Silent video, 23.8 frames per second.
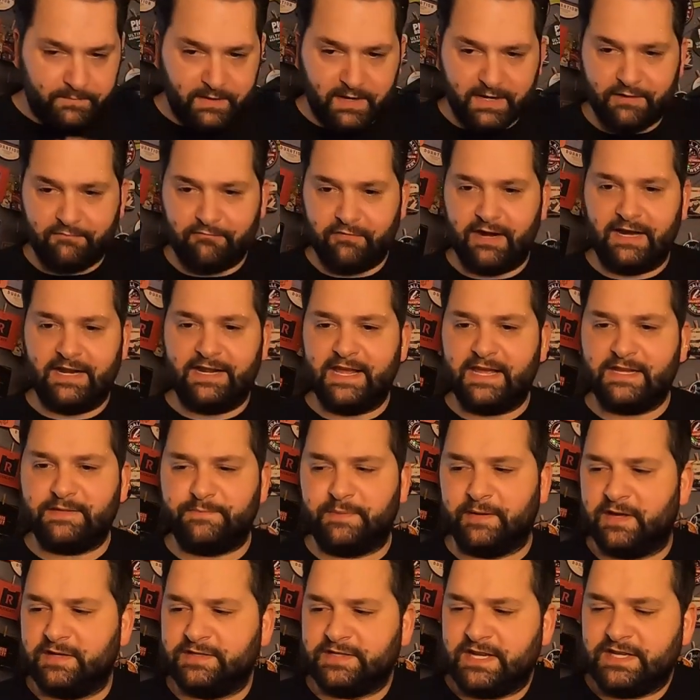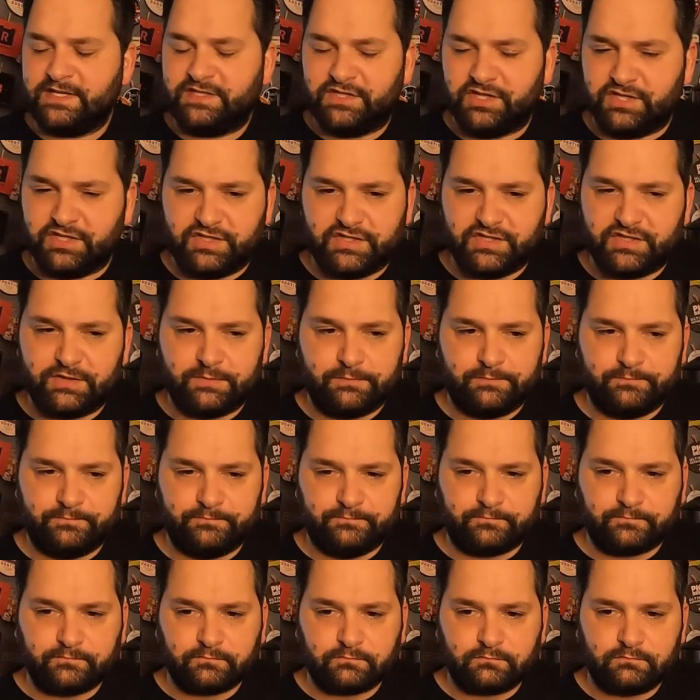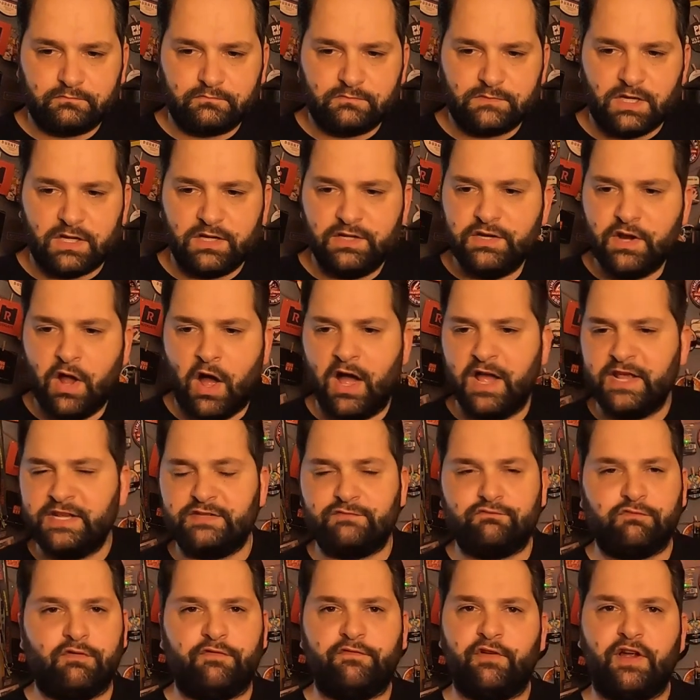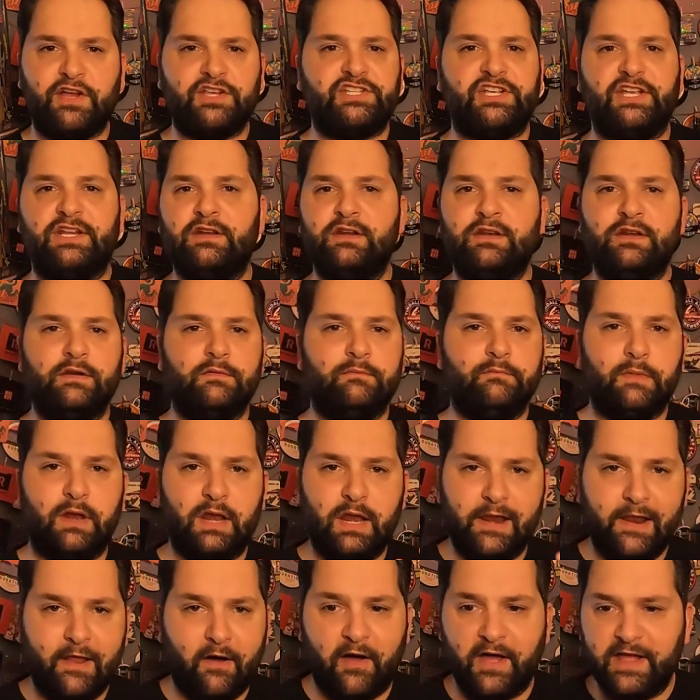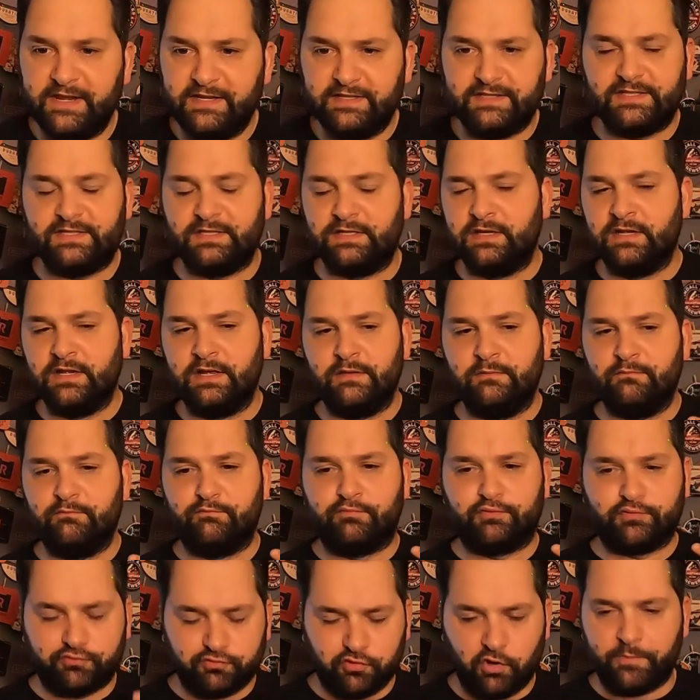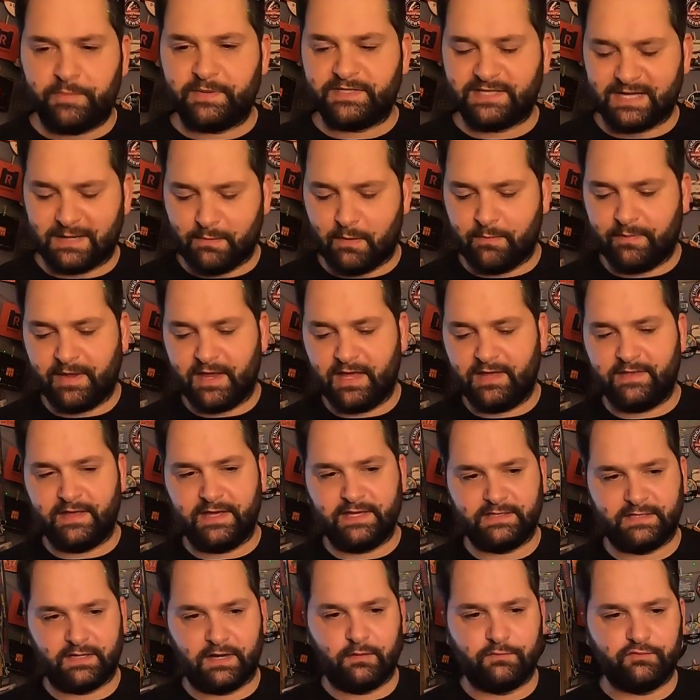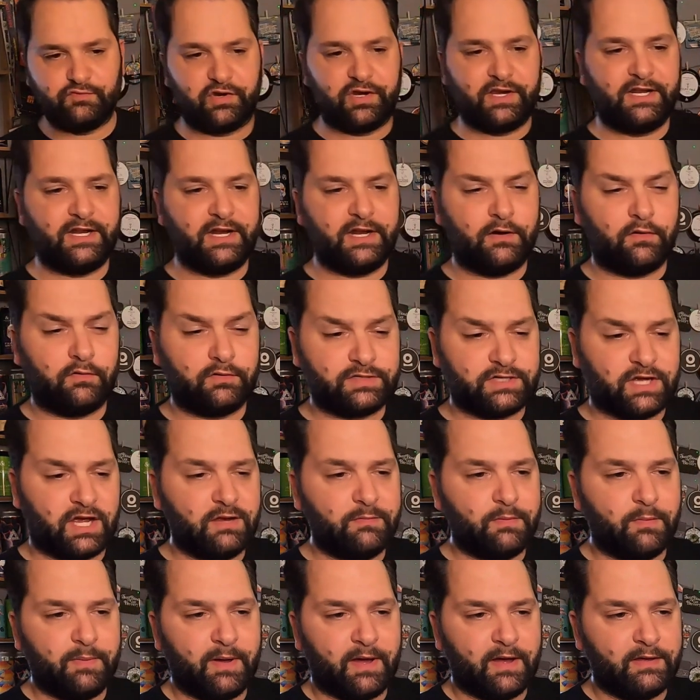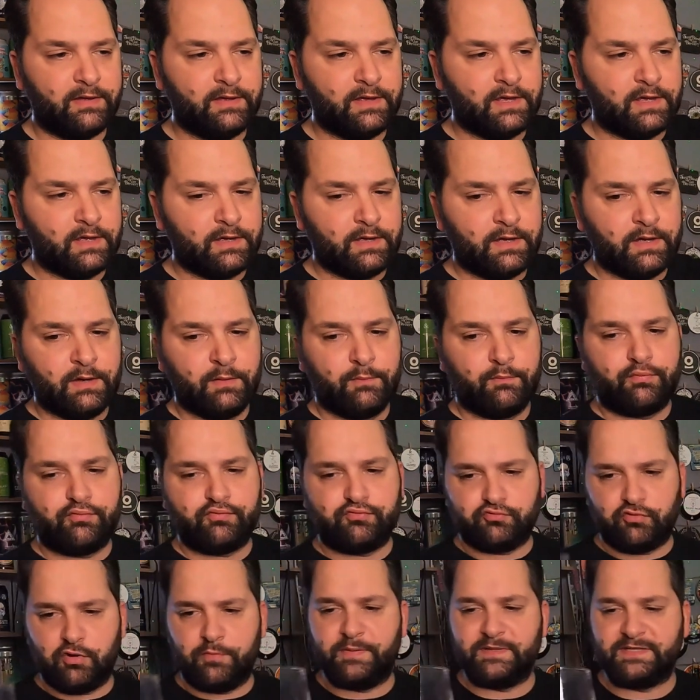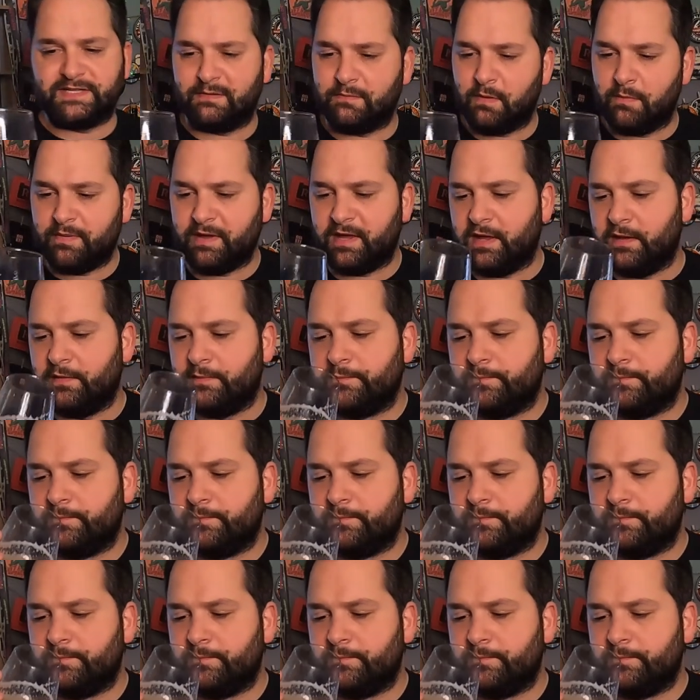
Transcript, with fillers: and it really is because it's just nice, refreshing, light, proper summer beer. This, and I'm drinking it in October, but proper summer beer.